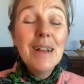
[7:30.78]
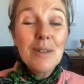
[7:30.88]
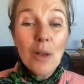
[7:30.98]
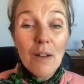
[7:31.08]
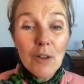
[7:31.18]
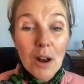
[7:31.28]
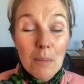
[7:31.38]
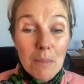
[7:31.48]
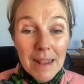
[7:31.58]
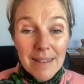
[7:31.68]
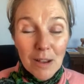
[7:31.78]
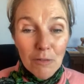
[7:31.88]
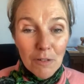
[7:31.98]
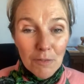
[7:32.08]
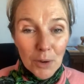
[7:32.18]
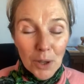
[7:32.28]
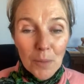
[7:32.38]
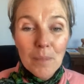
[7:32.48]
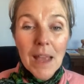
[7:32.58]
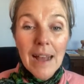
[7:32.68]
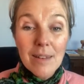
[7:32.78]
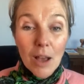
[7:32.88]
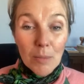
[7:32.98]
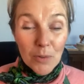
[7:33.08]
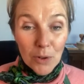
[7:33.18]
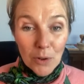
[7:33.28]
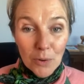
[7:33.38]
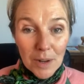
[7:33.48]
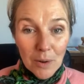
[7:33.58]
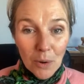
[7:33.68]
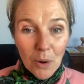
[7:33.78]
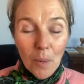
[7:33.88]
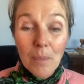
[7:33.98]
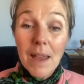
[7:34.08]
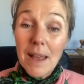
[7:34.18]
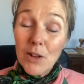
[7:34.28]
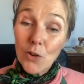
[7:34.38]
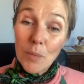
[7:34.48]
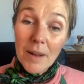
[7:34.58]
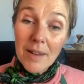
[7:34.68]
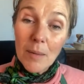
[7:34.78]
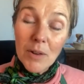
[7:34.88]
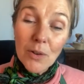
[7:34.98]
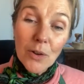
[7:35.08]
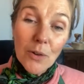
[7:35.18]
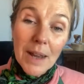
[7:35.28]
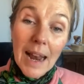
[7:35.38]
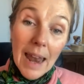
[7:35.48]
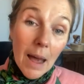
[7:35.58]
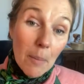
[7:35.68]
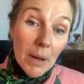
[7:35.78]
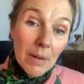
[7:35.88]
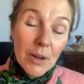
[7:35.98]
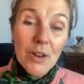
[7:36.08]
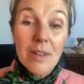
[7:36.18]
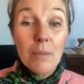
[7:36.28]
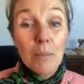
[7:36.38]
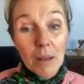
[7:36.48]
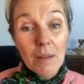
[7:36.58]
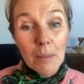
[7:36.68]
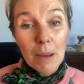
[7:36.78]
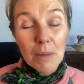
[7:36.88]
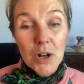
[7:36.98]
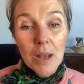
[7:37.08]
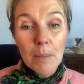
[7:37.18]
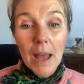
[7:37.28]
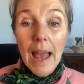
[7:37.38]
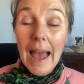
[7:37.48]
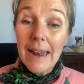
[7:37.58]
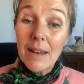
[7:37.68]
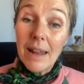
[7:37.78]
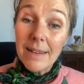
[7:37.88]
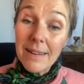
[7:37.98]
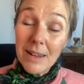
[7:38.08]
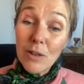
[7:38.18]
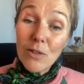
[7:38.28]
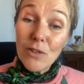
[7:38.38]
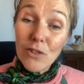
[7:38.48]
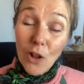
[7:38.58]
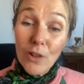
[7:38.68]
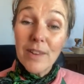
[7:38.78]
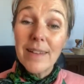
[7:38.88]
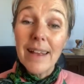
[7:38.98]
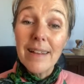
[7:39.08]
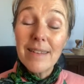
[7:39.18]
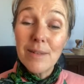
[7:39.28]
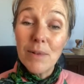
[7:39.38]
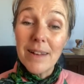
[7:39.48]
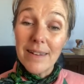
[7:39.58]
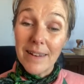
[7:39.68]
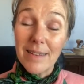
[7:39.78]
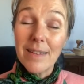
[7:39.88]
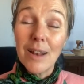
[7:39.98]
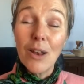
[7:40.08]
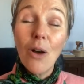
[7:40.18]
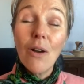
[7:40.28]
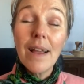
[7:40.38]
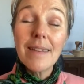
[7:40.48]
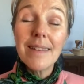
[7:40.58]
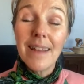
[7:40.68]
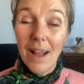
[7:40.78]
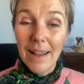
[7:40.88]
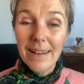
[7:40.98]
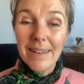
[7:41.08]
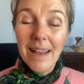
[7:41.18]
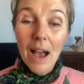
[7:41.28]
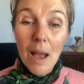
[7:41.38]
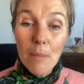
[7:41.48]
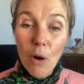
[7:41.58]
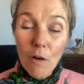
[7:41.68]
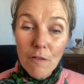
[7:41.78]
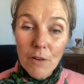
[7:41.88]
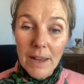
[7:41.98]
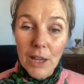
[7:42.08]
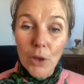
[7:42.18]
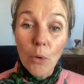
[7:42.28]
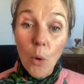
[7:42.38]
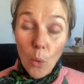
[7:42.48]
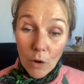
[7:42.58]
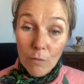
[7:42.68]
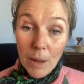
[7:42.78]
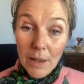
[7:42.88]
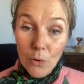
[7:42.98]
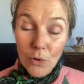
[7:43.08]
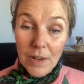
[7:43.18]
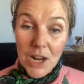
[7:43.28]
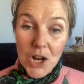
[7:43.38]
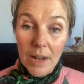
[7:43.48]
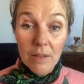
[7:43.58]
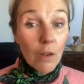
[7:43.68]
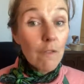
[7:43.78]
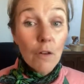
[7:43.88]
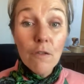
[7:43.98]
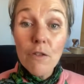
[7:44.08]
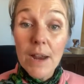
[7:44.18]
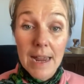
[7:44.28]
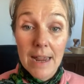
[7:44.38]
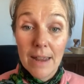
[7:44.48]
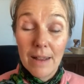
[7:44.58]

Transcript: So I've got an amazing offer for you at timelesscookery.com. Join my Timeless Cookery Club, which is a monthly membership. And until solstice, which is the longest night, I'm offering you all of my core teachings for free